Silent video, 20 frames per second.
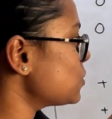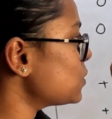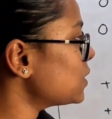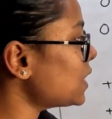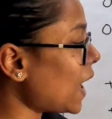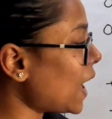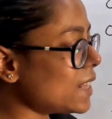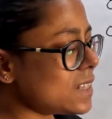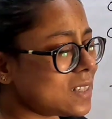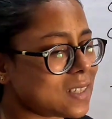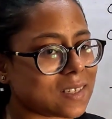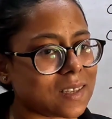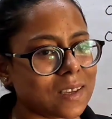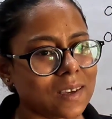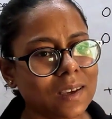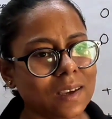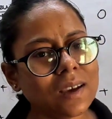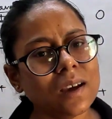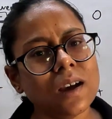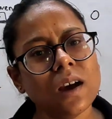So that's
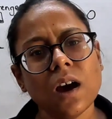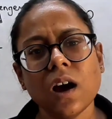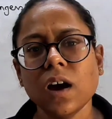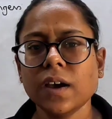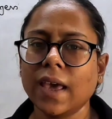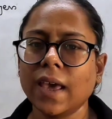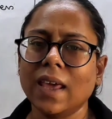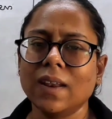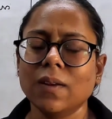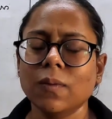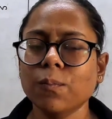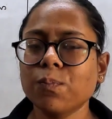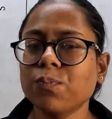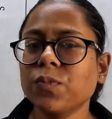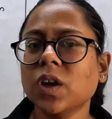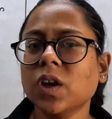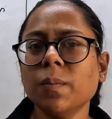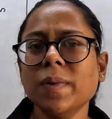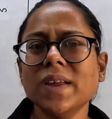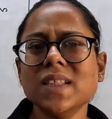again
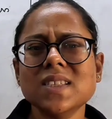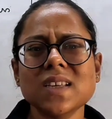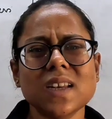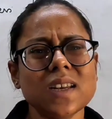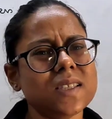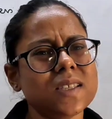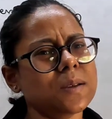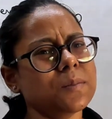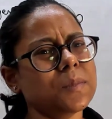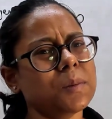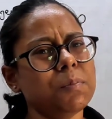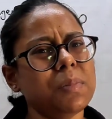commensalism.